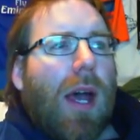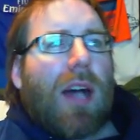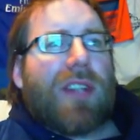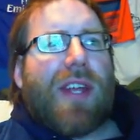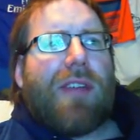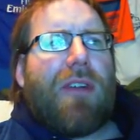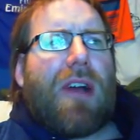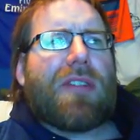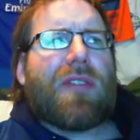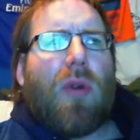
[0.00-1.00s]
I'll say a
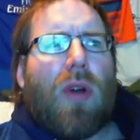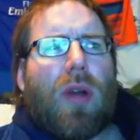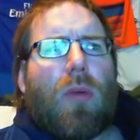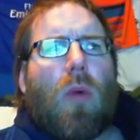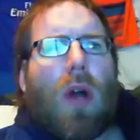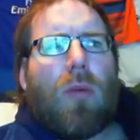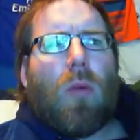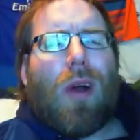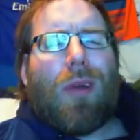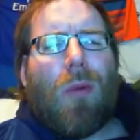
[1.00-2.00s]
final score,
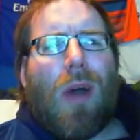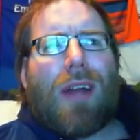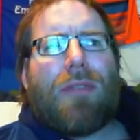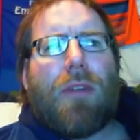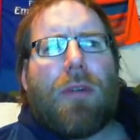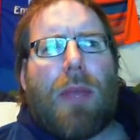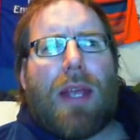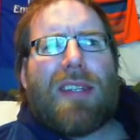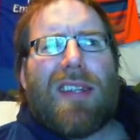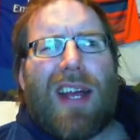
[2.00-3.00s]
one one Watford
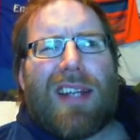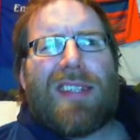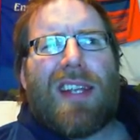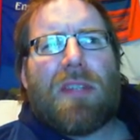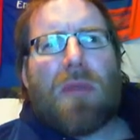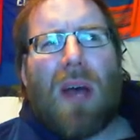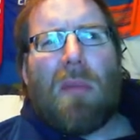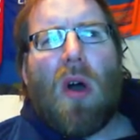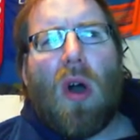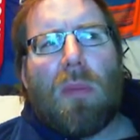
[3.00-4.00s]
makes a lot of sense.
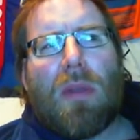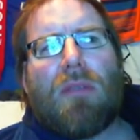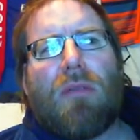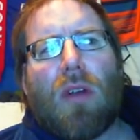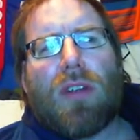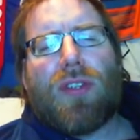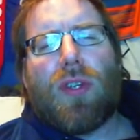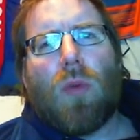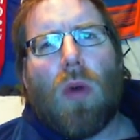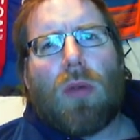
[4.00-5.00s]
I'm hoping for a
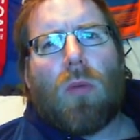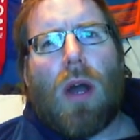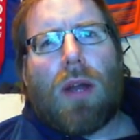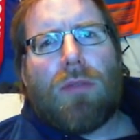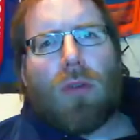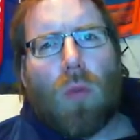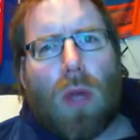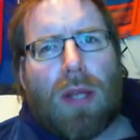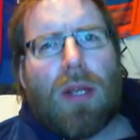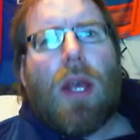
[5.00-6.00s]
two one Watford
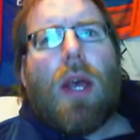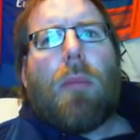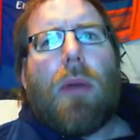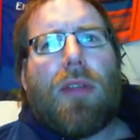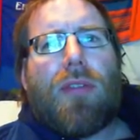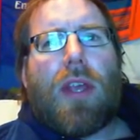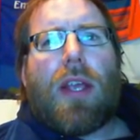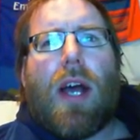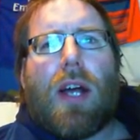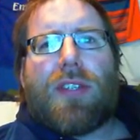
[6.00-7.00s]
win, but I
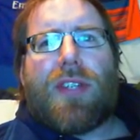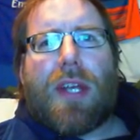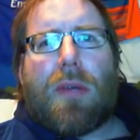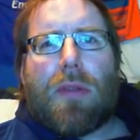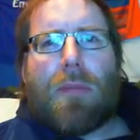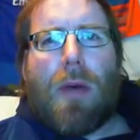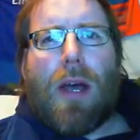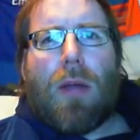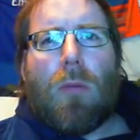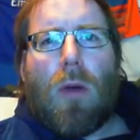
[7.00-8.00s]
think I'll stick with
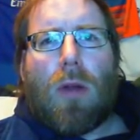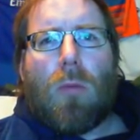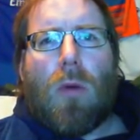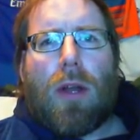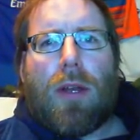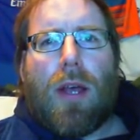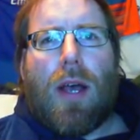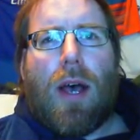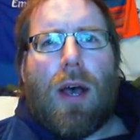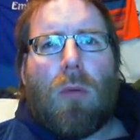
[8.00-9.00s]
my one one.
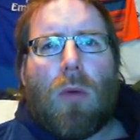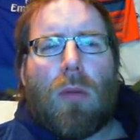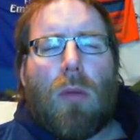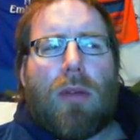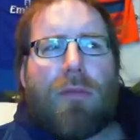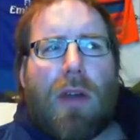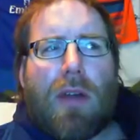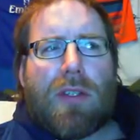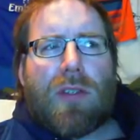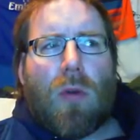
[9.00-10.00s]
Uh, one one
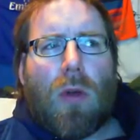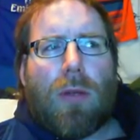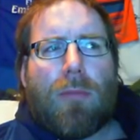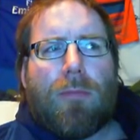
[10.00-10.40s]
final score.